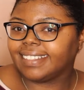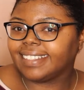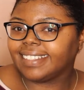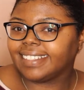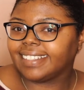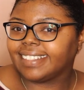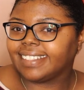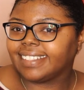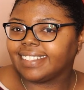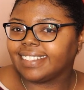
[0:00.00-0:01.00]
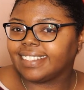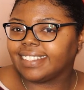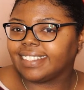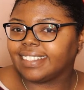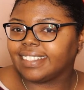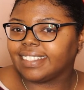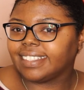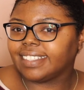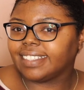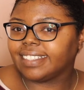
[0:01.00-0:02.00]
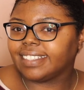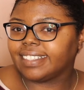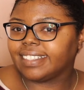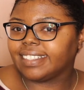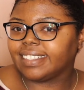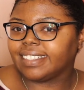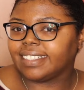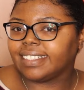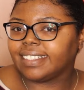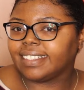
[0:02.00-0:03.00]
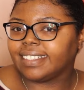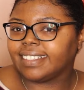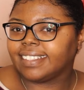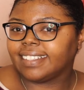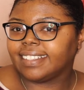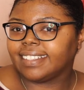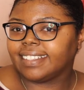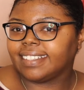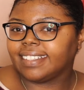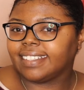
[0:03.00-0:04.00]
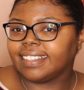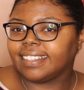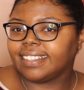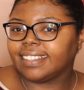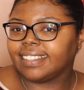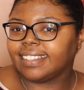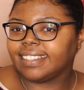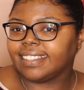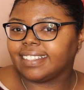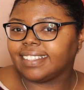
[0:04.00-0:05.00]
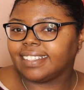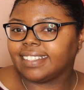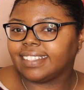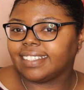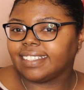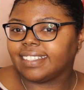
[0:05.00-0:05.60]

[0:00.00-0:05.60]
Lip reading: Nobody speaks.